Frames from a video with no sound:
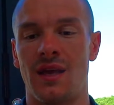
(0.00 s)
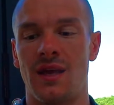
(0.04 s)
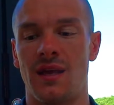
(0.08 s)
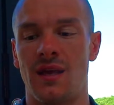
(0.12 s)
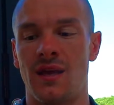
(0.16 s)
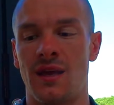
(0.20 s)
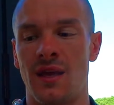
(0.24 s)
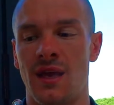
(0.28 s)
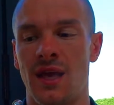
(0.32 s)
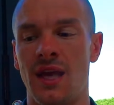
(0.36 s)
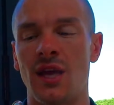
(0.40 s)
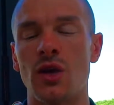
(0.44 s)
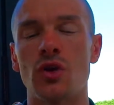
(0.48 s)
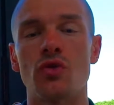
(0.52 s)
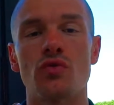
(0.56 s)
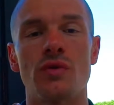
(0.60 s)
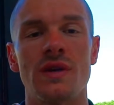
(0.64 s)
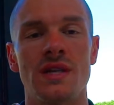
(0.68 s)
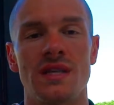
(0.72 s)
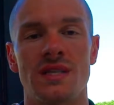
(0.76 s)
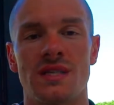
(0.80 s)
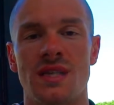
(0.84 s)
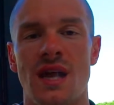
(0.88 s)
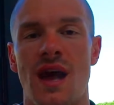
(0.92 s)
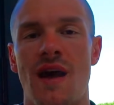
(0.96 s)

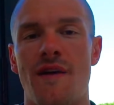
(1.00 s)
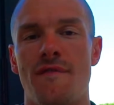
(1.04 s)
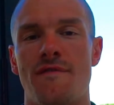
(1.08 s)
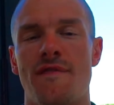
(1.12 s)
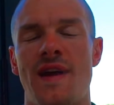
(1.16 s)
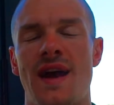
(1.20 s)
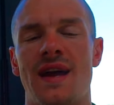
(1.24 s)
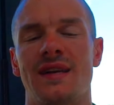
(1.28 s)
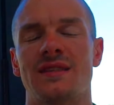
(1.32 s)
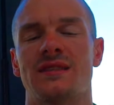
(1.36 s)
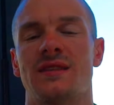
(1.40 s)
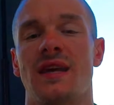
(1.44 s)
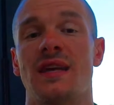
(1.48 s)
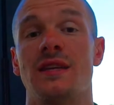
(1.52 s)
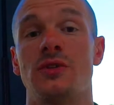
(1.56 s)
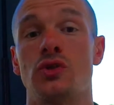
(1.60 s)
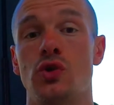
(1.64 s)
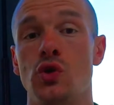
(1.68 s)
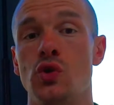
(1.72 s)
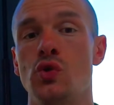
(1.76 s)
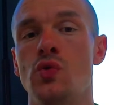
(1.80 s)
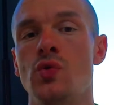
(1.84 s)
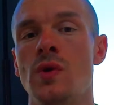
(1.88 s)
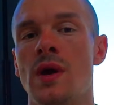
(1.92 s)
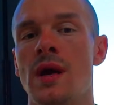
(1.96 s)
increase that effect. They
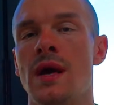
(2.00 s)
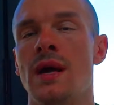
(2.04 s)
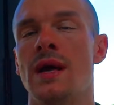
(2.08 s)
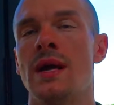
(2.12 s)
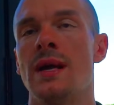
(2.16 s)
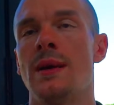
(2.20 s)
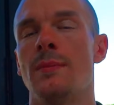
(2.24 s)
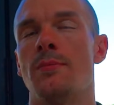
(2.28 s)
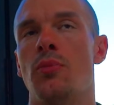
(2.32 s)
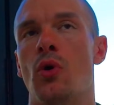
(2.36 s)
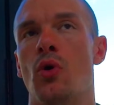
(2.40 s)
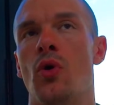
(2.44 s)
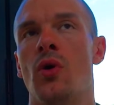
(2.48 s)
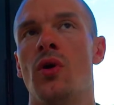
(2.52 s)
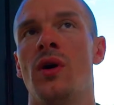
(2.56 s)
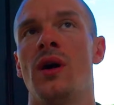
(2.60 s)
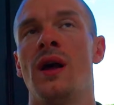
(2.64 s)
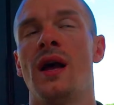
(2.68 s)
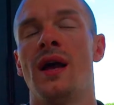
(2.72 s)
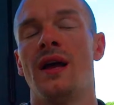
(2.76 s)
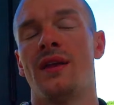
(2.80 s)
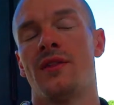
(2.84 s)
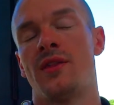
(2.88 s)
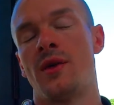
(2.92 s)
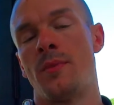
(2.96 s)
do, but
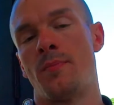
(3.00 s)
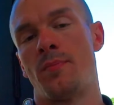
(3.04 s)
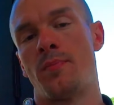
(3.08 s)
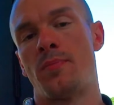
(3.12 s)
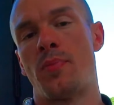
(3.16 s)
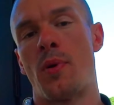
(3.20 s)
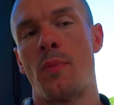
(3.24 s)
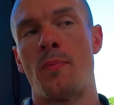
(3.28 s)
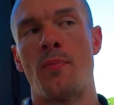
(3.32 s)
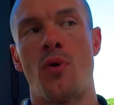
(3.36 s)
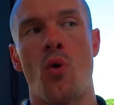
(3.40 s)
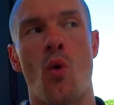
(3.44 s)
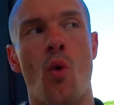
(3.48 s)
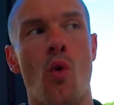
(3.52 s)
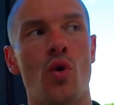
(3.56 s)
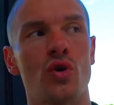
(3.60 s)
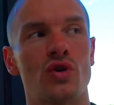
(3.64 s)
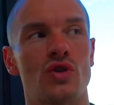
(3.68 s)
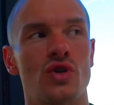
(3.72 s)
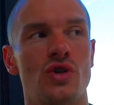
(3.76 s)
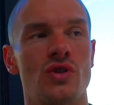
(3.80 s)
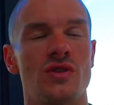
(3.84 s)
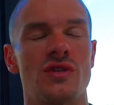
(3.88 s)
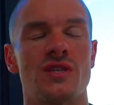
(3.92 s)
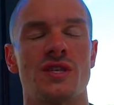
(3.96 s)
the
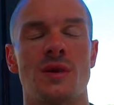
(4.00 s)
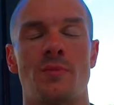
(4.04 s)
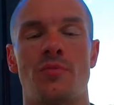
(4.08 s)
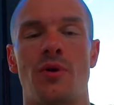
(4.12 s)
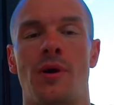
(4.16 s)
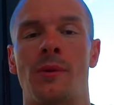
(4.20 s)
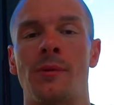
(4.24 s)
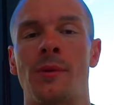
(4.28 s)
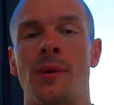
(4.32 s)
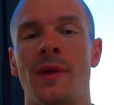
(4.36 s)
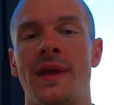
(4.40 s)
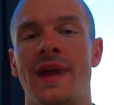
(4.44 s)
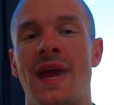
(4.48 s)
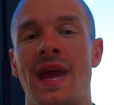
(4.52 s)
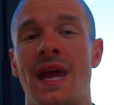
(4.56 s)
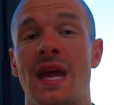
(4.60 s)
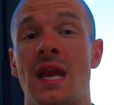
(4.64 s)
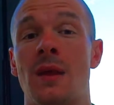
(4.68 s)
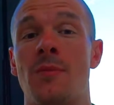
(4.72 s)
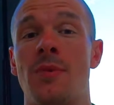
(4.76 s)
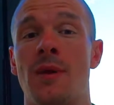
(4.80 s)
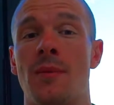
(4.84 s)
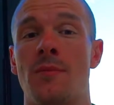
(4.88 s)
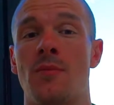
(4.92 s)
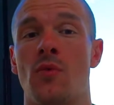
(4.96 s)
proportions are probably
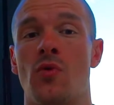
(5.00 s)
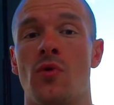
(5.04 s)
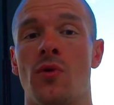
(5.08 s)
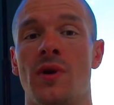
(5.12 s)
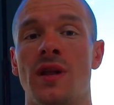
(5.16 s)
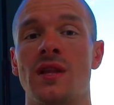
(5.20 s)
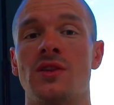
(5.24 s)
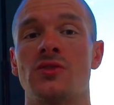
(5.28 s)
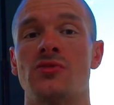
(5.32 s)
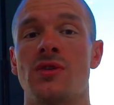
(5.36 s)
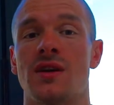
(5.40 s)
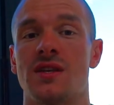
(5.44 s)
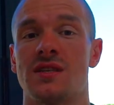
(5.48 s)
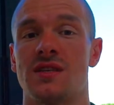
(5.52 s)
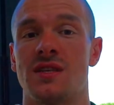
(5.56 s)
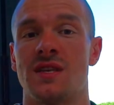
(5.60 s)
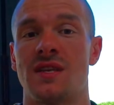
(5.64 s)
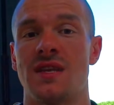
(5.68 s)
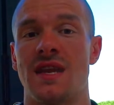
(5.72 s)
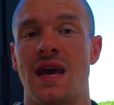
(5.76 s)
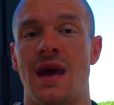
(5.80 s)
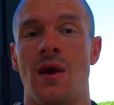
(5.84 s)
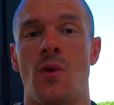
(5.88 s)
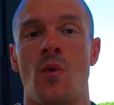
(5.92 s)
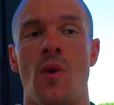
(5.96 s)
getting a bit more
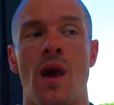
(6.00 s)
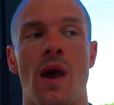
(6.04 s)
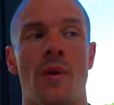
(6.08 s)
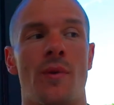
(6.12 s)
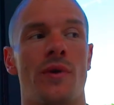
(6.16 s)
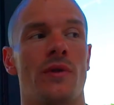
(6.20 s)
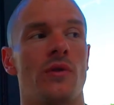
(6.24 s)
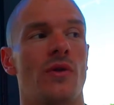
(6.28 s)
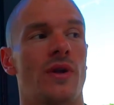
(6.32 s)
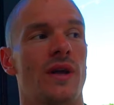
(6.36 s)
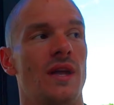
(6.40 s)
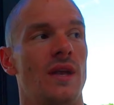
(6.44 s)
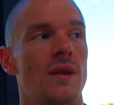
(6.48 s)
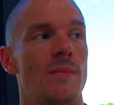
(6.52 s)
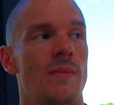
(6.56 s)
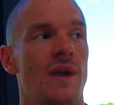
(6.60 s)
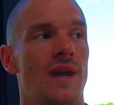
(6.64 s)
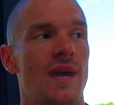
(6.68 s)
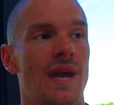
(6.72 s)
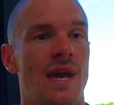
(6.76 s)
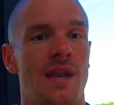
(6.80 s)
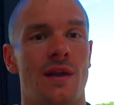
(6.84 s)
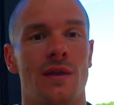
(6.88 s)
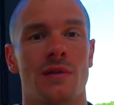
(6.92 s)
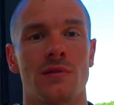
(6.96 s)
interesting now, where we're looking at
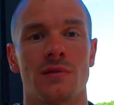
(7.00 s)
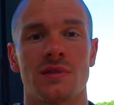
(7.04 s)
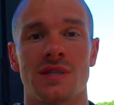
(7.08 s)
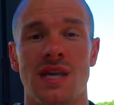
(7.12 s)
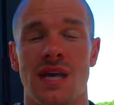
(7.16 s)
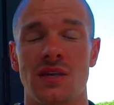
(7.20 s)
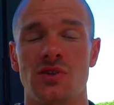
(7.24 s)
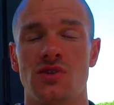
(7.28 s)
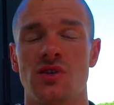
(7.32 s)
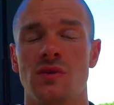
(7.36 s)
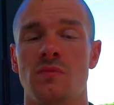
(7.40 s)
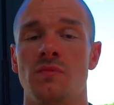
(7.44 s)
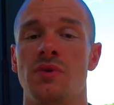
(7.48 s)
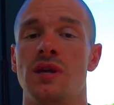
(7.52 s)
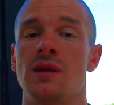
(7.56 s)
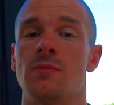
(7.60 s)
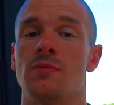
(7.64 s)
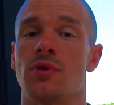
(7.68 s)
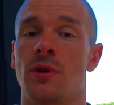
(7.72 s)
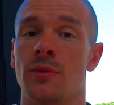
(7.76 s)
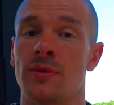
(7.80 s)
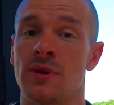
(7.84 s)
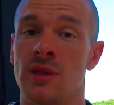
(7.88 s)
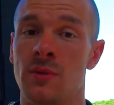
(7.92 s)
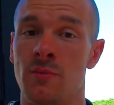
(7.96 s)
mechanical tension being
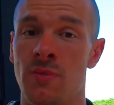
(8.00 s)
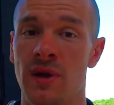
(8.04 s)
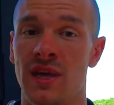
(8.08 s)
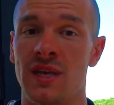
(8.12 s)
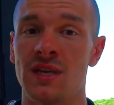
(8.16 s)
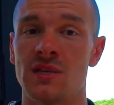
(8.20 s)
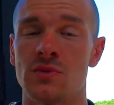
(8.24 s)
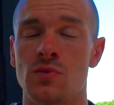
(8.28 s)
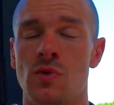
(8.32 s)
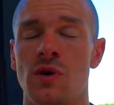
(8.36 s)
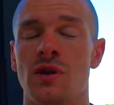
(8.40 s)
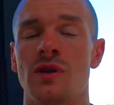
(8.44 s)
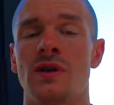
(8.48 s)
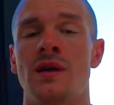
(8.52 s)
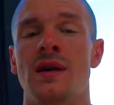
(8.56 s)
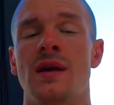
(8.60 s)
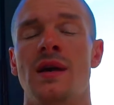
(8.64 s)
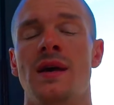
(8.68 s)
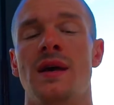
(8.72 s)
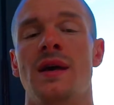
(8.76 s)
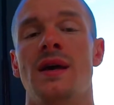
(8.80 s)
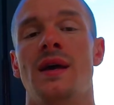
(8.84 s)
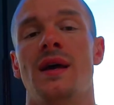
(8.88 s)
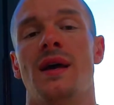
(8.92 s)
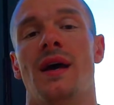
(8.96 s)
probably the biggest one.
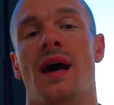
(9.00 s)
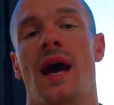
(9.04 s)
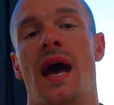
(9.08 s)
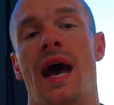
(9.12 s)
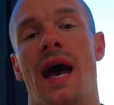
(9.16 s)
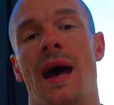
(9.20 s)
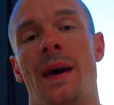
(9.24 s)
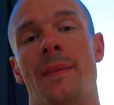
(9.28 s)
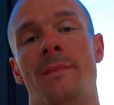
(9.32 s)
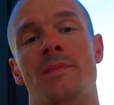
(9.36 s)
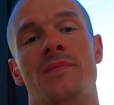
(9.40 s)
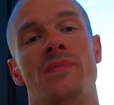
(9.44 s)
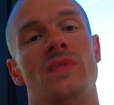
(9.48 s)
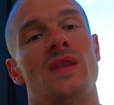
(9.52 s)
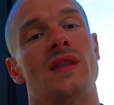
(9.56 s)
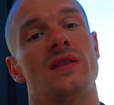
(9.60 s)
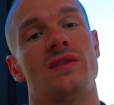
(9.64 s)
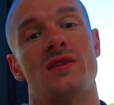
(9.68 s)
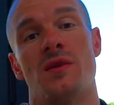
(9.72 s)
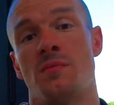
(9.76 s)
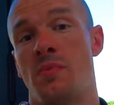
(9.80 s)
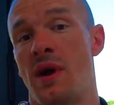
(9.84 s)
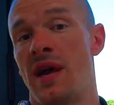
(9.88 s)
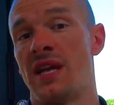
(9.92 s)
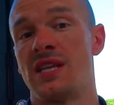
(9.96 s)

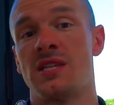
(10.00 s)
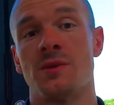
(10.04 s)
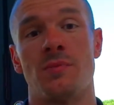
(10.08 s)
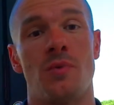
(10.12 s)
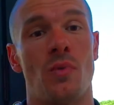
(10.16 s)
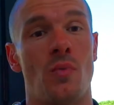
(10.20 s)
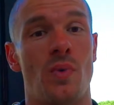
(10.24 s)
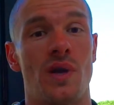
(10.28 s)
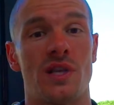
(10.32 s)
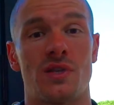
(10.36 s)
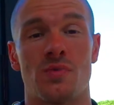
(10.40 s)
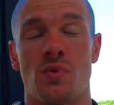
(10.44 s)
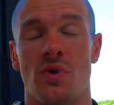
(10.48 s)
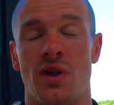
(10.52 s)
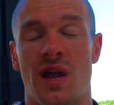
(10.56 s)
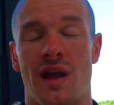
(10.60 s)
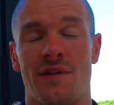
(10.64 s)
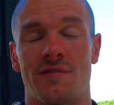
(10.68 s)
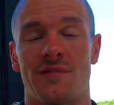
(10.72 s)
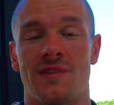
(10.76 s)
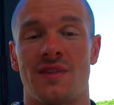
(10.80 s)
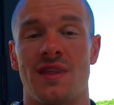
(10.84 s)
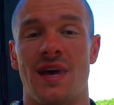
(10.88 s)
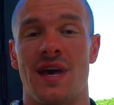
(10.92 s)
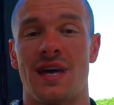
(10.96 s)
Debatable which one
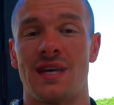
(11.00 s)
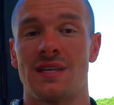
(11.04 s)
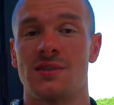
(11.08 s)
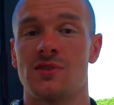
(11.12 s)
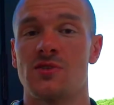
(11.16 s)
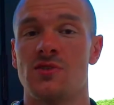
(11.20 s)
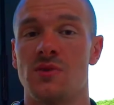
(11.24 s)
after that